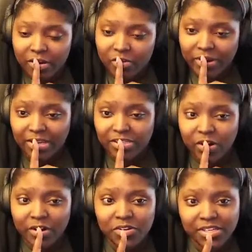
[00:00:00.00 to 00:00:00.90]
Wait, so
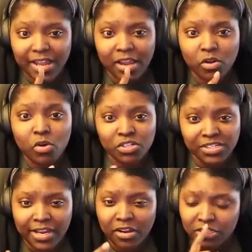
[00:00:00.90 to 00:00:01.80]
are you saying Google
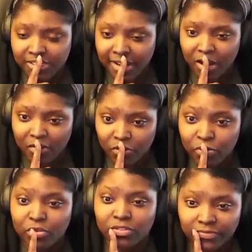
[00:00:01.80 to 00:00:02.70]
Stadia should take off
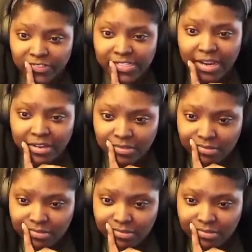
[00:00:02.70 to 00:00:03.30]
Google for Stadia?